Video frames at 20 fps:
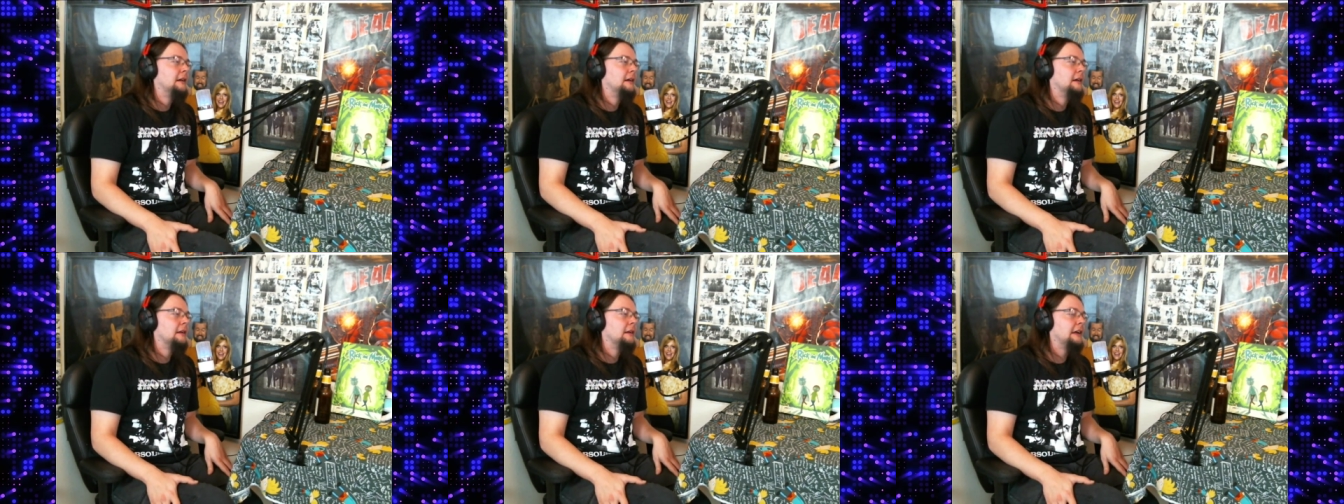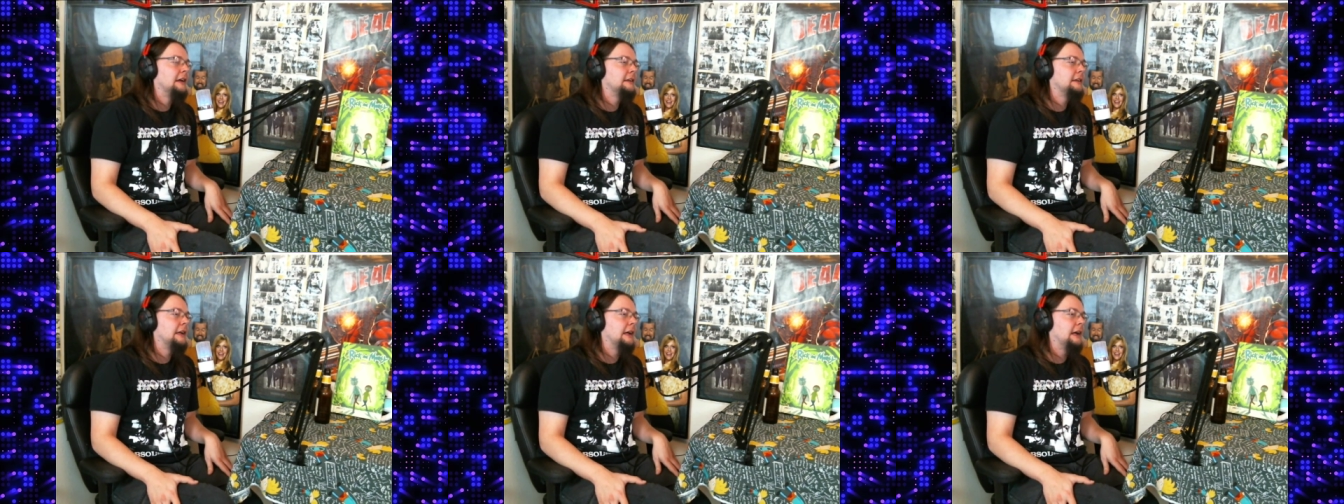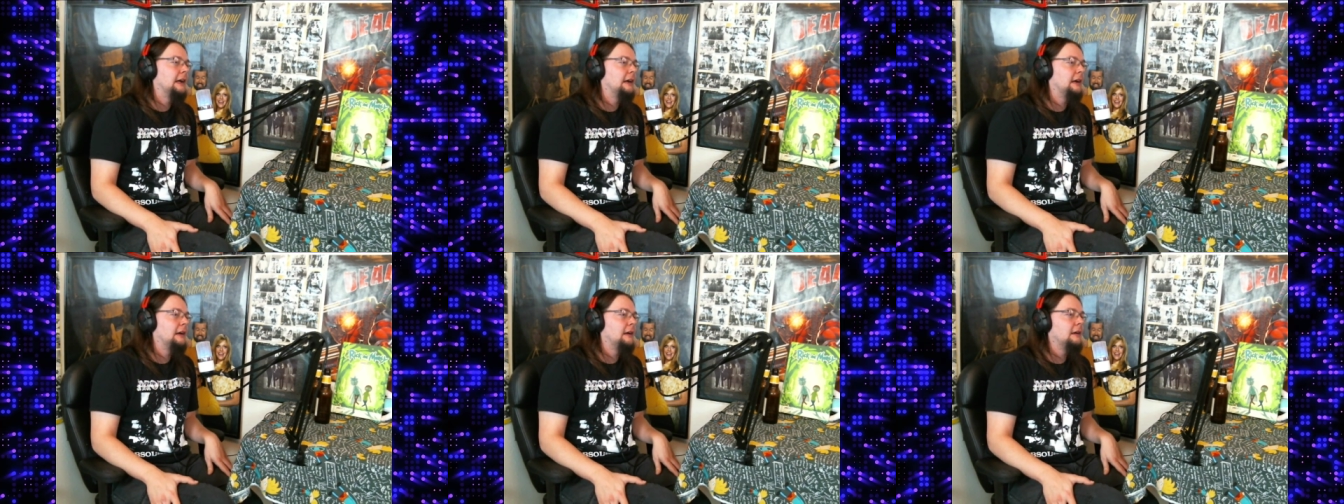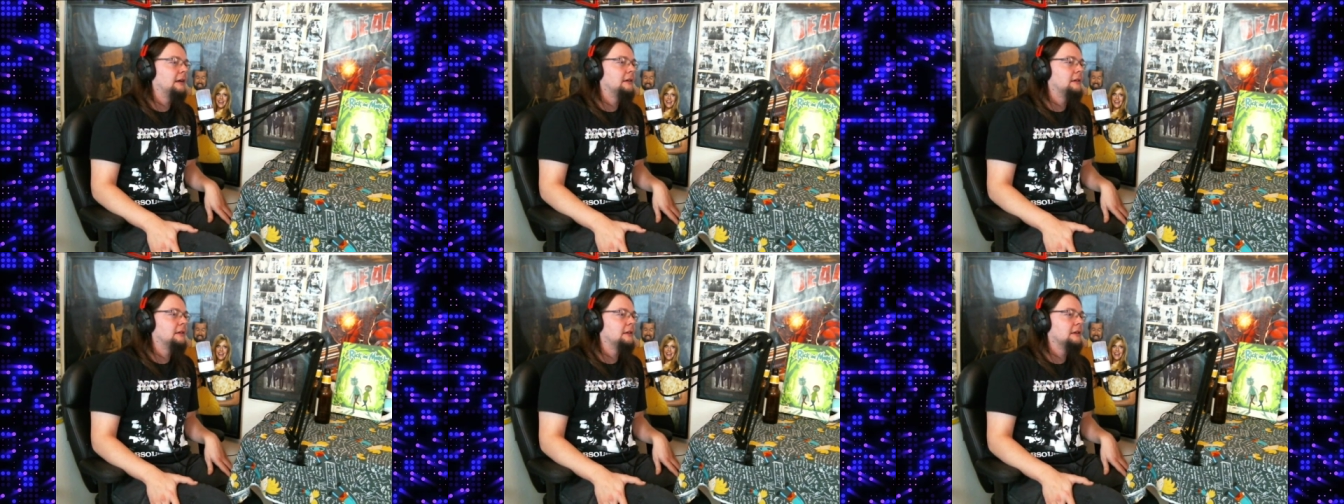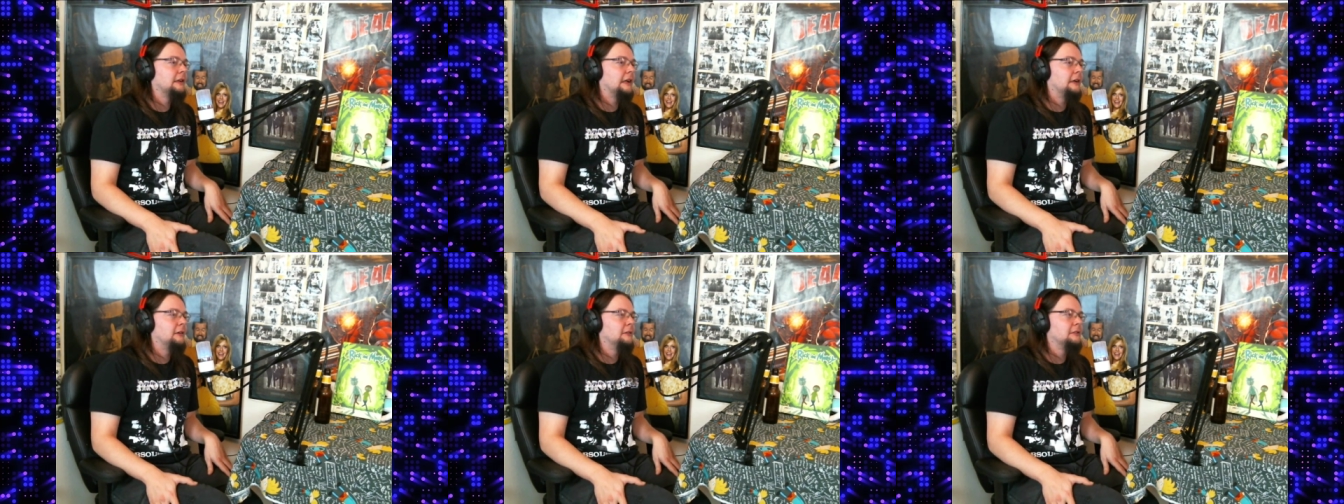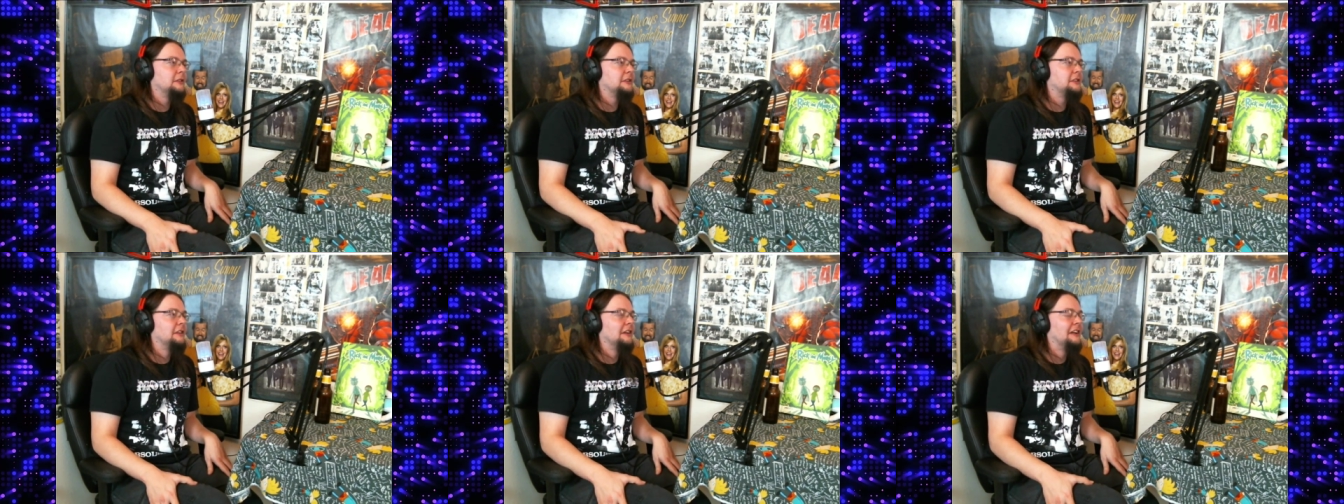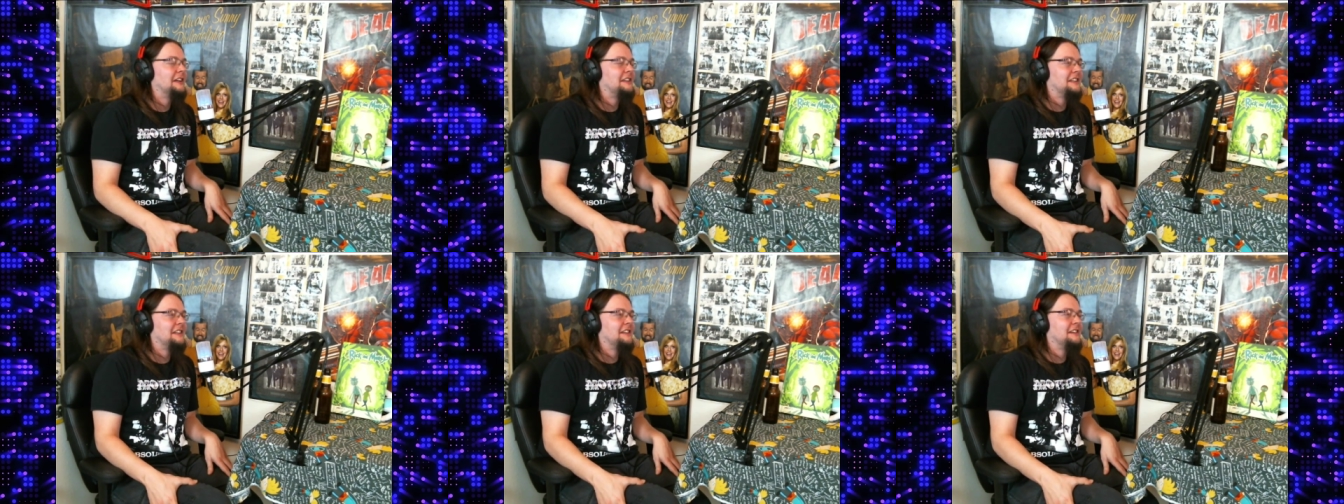Like they don't just
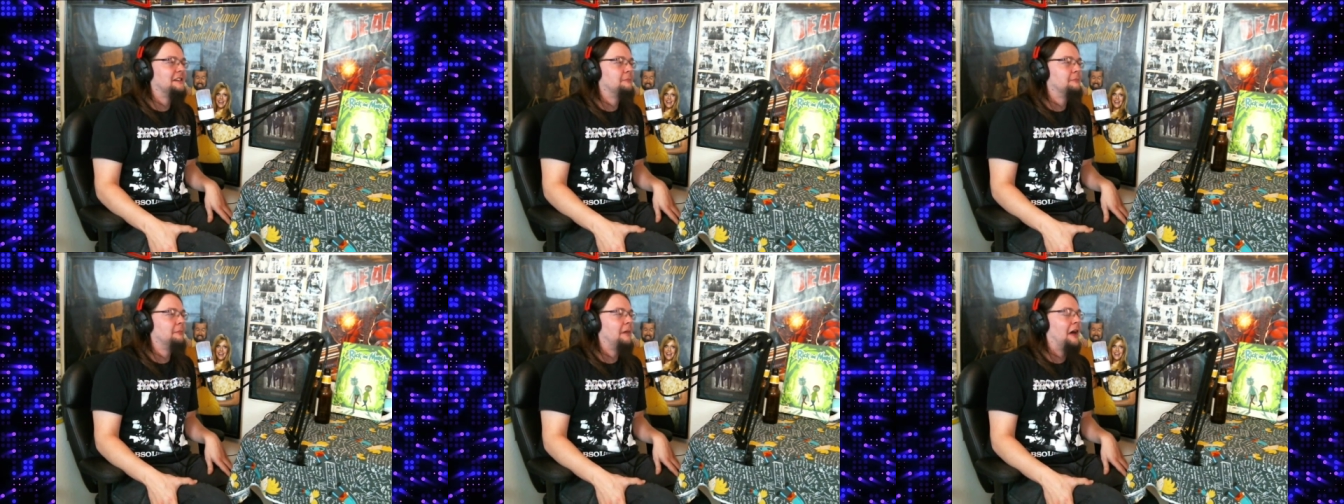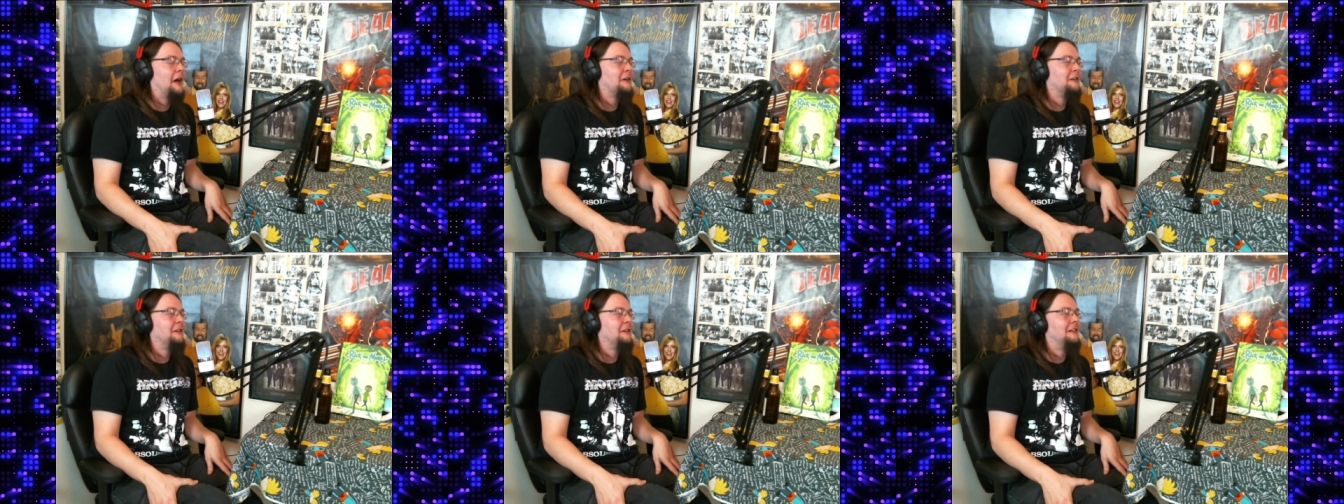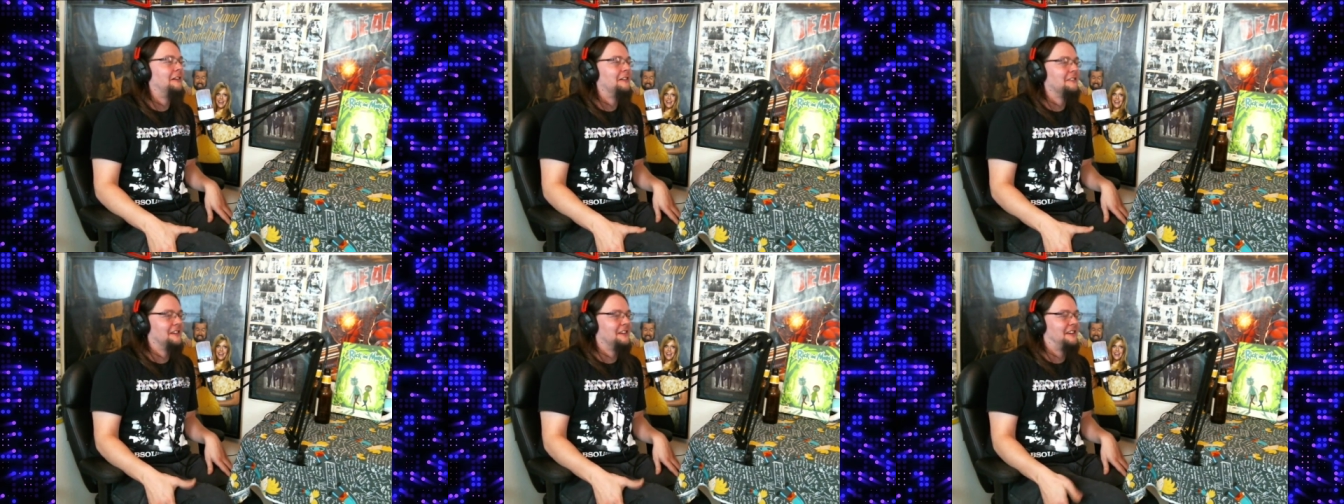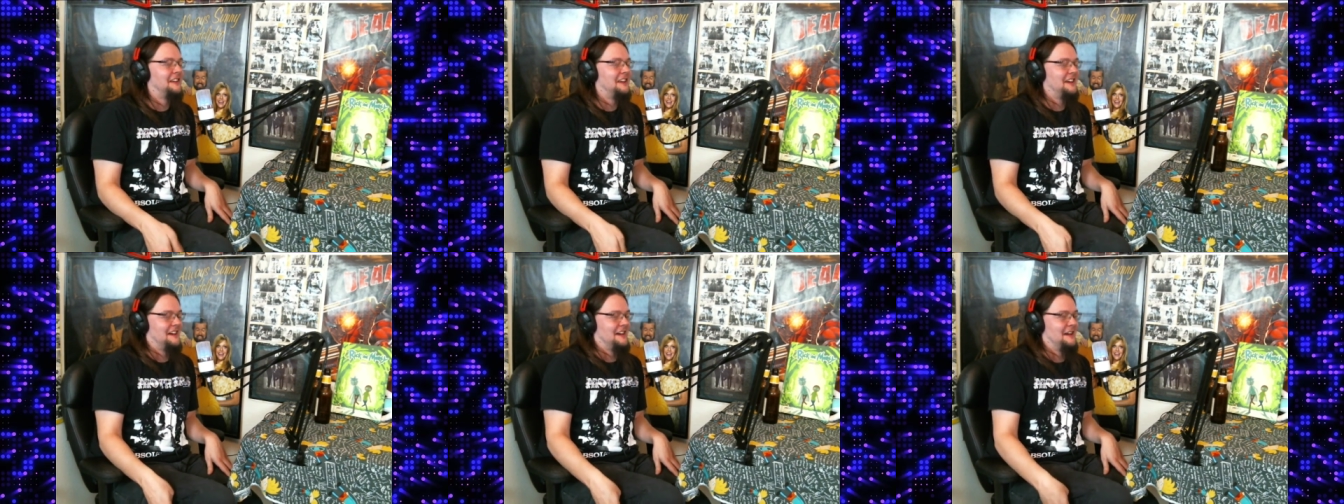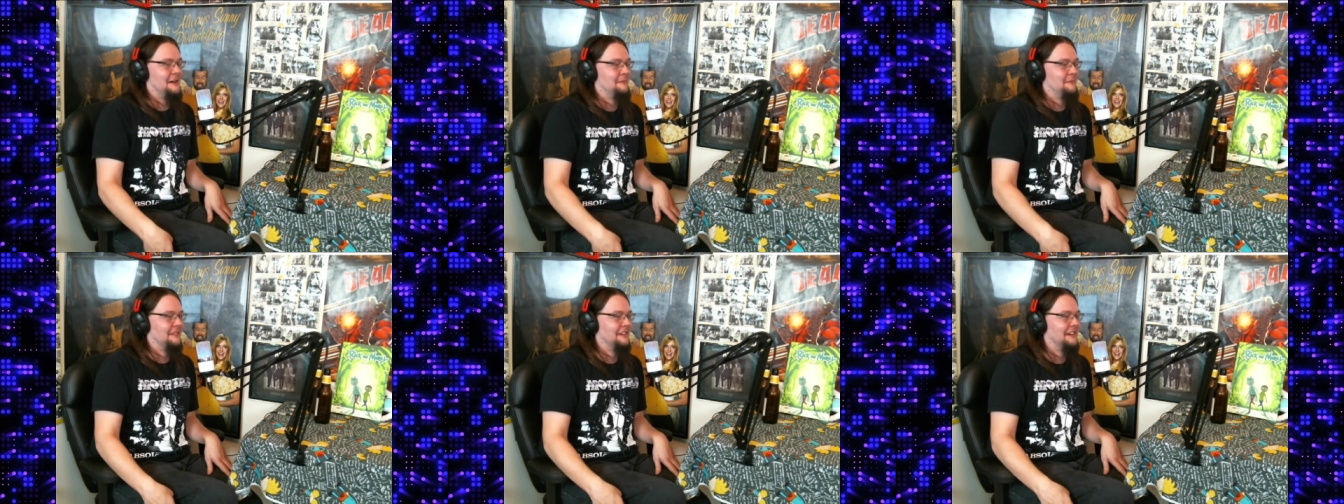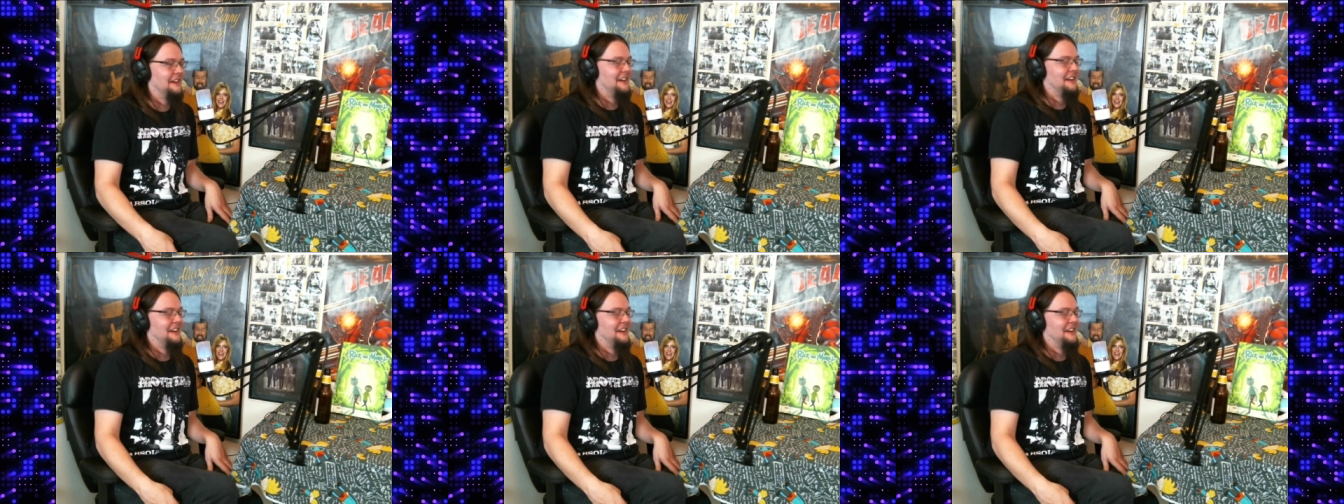listen to metal all the time. Like